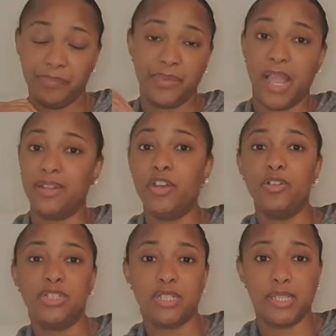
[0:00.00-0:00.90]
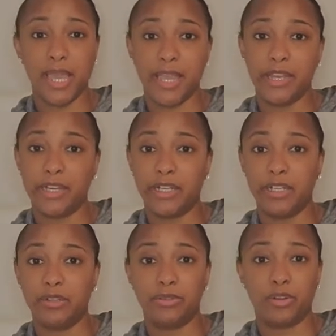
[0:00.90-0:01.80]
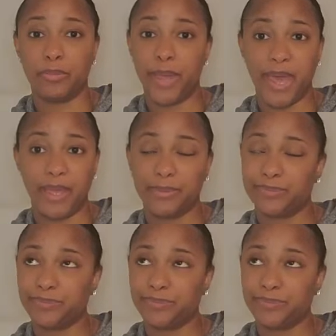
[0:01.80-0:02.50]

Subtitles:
I know it's just hair and it'll grow back.